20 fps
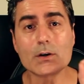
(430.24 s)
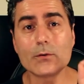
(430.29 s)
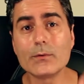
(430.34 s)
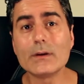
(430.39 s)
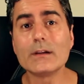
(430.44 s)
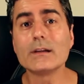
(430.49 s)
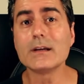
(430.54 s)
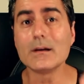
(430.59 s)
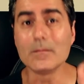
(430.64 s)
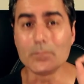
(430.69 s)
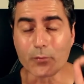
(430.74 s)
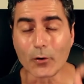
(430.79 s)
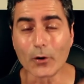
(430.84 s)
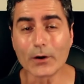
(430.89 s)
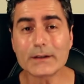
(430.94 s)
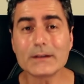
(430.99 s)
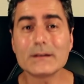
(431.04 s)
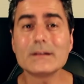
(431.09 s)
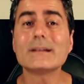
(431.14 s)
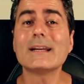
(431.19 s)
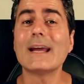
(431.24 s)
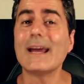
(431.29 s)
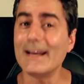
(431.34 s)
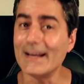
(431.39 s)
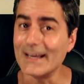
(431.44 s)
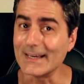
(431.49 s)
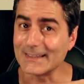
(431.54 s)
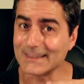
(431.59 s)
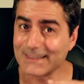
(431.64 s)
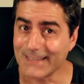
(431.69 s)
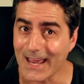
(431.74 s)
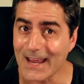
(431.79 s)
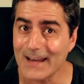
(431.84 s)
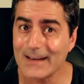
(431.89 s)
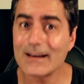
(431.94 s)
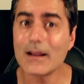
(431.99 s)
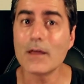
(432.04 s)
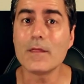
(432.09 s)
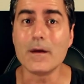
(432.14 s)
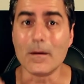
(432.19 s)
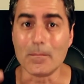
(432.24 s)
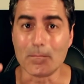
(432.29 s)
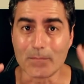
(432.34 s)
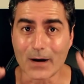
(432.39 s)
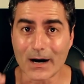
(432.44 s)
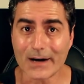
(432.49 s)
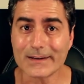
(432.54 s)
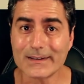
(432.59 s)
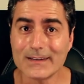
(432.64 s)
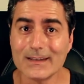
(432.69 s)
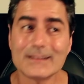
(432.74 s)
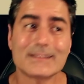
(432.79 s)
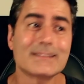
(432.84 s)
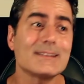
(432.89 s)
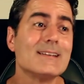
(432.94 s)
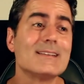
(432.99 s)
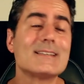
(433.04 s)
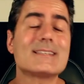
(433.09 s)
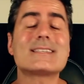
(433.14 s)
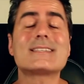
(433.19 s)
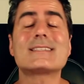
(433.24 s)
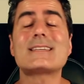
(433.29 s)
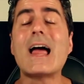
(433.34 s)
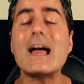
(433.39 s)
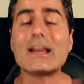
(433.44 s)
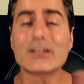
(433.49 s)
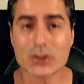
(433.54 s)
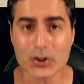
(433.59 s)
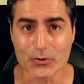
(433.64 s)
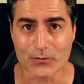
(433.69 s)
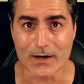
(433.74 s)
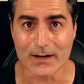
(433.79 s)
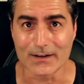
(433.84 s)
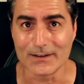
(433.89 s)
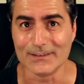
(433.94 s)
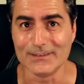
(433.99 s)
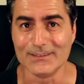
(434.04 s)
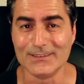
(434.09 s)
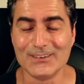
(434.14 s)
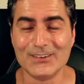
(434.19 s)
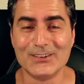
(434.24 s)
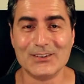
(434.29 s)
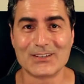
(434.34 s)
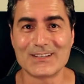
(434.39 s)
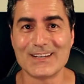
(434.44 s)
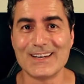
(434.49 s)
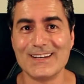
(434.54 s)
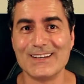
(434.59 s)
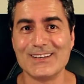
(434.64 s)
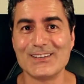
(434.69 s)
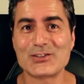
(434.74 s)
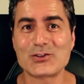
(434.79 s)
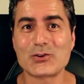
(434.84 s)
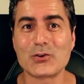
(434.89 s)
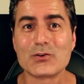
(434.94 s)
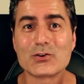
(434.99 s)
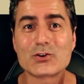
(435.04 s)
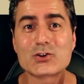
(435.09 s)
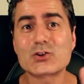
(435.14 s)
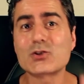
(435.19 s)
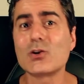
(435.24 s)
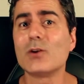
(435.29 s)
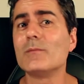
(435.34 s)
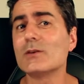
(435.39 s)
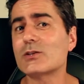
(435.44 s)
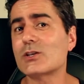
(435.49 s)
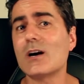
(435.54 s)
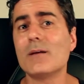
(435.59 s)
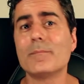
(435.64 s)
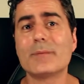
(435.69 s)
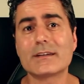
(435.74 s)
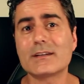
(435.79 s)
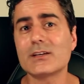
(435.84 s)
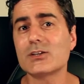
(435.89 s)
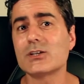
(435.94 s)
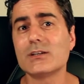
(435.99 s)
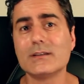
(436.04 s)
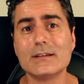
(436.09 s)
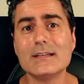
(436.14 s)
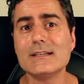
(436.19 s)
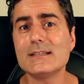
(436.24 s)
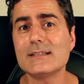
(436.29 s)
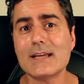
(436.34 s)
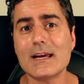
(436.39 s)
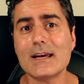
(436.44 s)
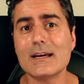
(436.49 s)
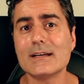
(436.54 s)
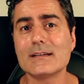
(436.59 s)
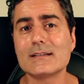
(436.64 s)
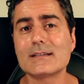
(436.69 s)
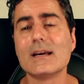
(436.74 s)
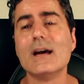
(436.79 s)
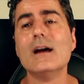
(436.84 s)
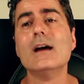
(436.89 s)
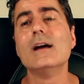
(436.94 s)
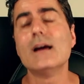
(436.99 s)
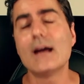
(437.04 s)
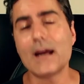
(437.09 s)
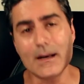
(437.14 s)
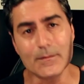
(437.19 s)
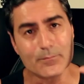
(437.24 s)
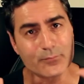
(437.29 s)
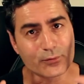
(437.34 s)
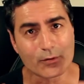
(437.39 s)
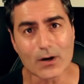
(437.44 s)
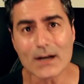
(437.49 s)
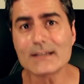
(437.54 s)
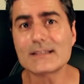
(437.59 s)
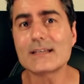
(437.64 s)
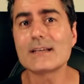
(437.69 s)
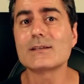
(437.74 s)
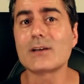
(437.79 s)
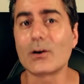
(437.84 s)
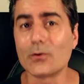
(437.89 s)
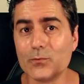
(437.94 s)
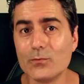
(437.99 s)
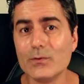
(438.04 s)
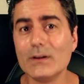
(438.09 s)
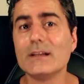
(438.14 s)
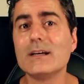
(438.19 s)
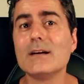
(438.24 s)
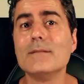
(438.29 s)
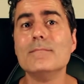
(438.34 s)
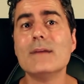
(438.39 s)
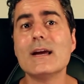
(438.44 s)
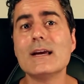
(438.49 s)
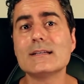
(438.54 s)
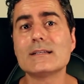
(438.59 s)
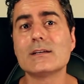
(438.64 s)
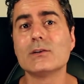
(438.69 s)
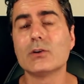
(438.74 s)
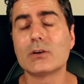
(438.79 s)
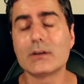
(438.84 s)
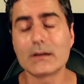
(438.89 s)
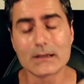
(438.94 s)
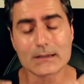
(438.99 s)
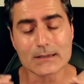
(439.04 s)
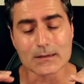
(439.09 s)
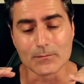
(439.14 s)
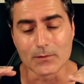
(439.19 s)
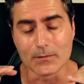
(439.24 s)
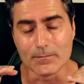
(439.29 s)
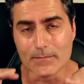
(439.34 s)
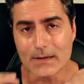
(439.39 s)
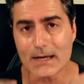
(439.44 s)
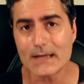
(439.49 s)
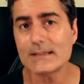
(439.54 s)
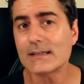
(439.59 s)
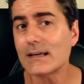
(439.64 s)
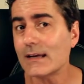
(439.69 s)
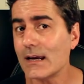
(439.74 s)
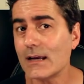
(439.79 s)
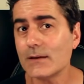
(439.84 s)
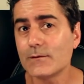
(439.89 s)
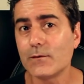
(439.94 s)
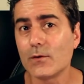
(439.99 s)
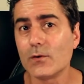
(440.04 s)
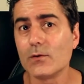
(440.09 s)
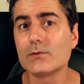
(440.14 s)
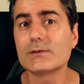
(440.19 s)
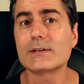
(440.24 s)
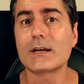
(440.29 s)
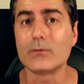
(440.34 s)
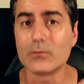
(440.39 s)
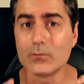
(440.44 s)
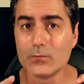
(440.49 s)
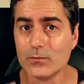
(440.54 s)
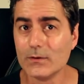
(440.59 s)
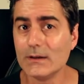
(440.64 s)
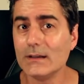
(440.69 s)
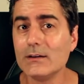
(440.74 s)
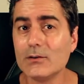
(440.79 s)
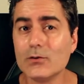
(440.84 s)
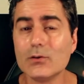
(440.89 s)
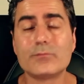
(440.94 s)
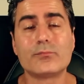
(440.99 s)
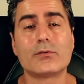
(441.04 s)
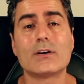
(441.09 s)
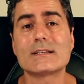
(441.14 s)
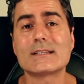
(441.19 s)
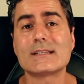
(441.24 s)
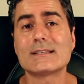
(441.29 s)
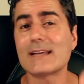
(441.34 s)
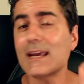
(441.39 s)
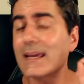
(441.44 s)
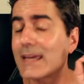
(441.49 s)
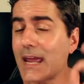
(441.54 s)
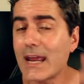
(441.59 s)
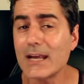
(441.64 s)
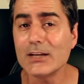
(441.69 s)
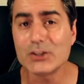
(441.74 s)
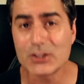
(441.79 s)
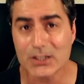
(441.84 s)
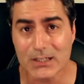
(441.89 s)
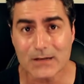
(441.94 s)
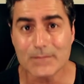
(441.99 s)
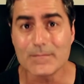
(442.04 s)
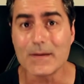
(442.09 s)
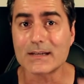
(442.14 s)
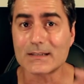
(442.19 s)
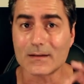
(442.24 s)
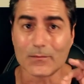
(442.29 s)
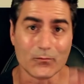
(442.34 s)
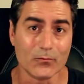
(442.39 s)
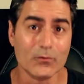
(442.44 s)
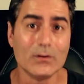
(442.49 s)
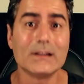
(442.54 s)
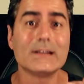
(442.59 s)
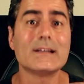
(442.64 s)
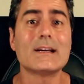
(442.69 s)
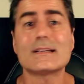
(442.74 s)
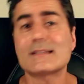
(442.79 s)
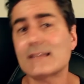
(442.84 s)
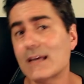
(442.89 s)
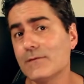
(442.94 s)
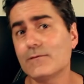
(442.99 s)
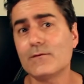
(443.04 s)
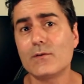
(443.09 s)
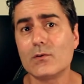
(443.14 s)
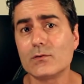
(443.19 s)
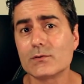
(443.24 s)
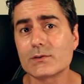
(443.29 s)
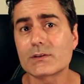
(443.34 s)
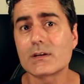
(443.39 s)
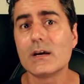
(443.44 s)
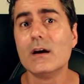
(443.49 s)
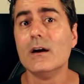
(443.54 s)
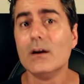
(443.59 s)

are really important. And again, the market is saturated, okay? So there's so much competition these days and prices are really amazing. You can get some amazing headphones at really good prices. AKG makes some really nice headphones,